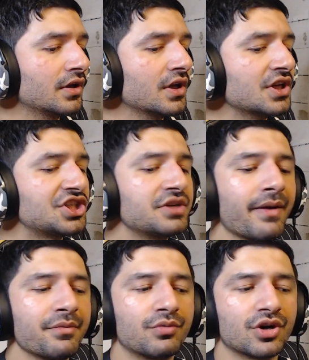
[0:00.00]
She might
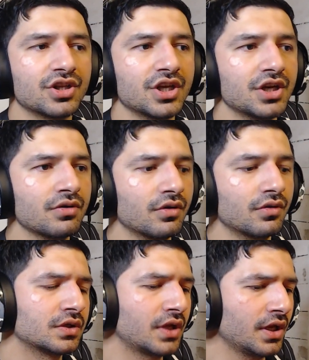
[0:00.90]
be one of the hero.
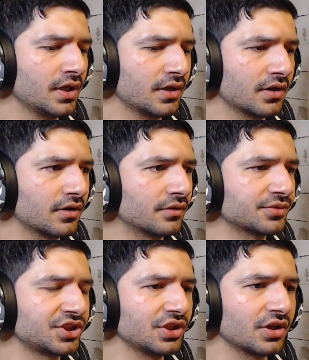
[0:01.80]
Damn,
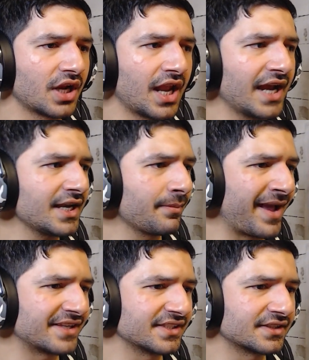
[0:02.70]
she on the lightning
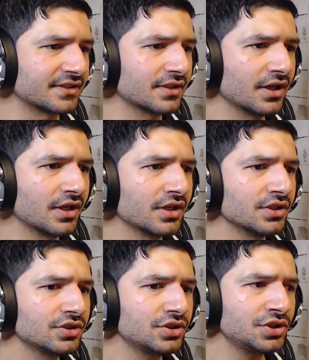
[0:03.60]
magic.
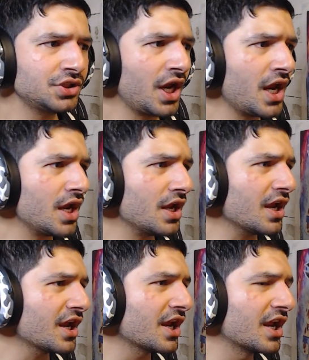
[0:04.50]

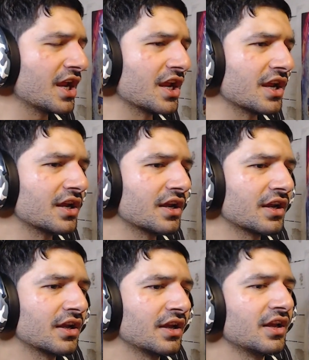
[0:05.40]
She.
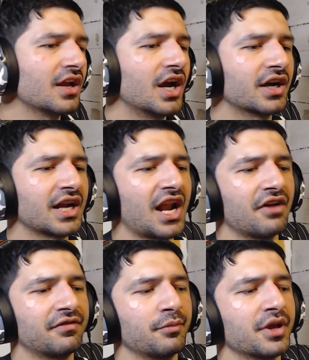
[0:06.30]
Okay, now
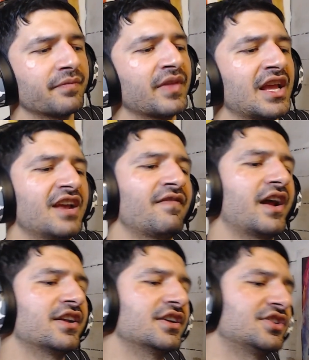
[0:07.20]
for me. Invite
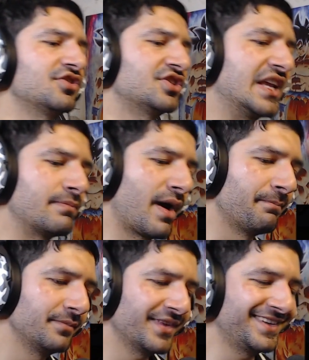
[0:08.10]
her to your team, bro.
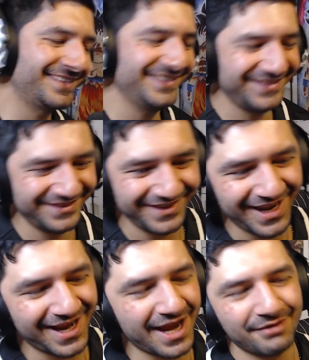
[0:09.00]
I
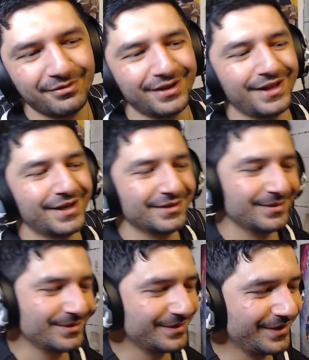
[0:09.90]
got real life. Also.